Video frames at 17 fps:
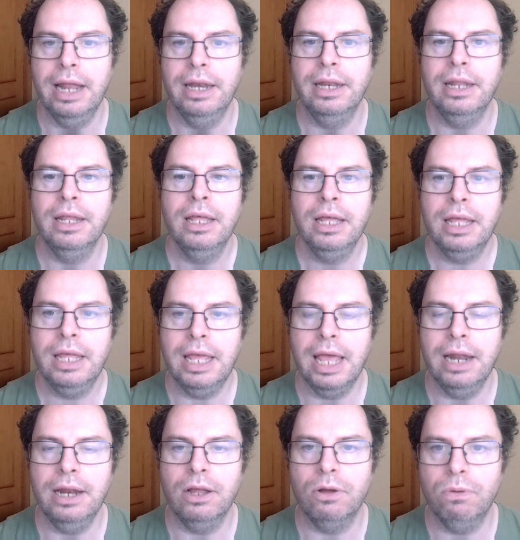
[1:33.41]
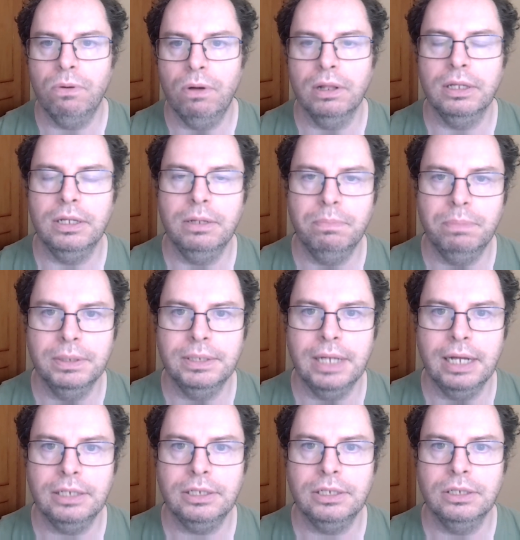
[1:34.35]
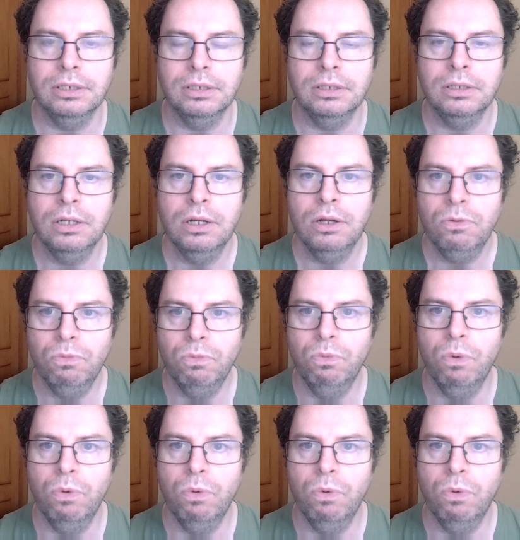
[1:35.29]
and getting quality possession,